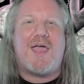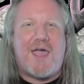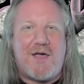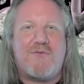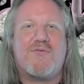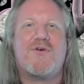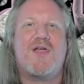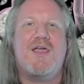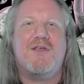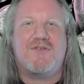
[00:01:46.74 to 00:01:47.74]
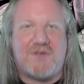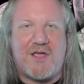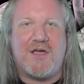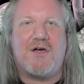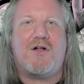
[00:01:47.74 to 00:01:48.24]
Every
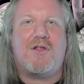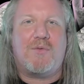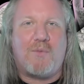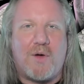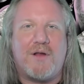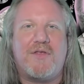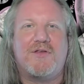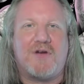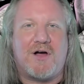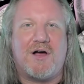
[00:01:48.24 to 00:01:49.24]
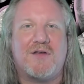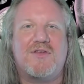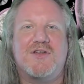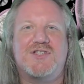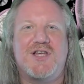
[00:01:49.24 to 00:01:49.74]
single one of the
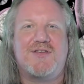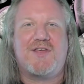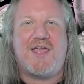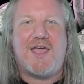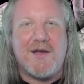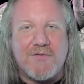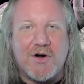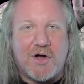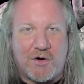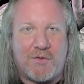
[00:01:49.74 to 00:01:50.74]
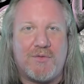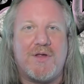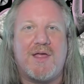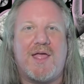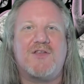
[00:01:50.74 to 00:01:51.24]
dogs she has ever
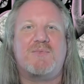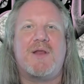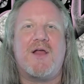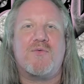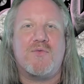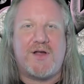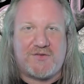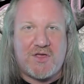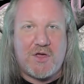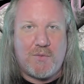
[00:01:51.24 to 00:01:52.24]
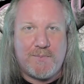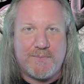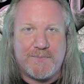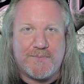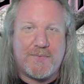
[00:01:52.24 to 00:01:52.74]
owned has been a rescue.
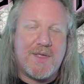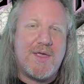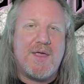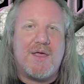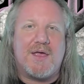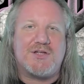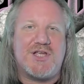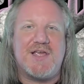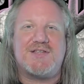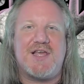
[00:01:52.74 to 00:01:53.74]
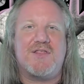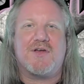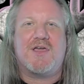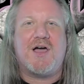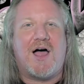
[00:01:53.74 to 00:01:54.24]
She has
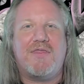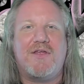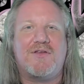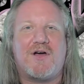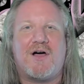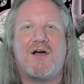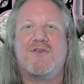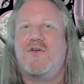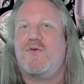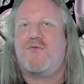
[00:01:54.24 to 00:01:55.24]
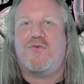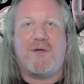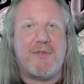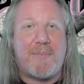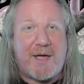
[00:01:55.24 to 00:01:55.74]
either gotten the dogs
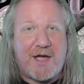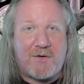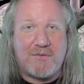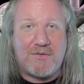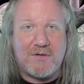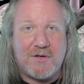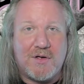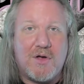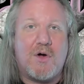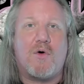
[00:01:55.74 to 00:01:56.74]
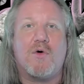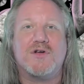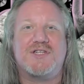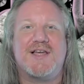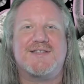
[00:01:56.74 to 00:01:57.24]
from the pound,
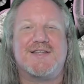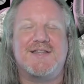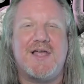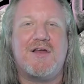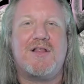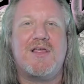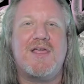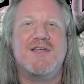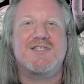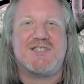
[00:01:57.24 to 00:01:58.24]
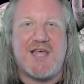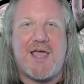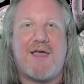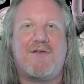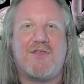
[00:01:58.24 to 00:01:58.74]
or she has literally
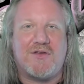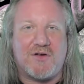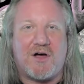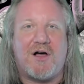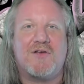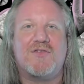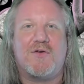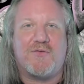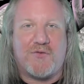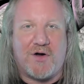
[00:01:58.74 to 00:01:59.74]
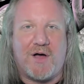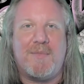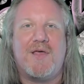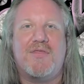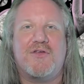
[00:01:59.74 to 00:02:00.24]
saved the dogs
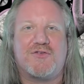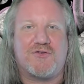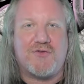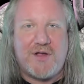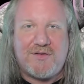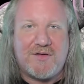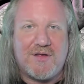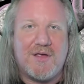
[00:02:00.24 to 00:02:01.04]
from the street.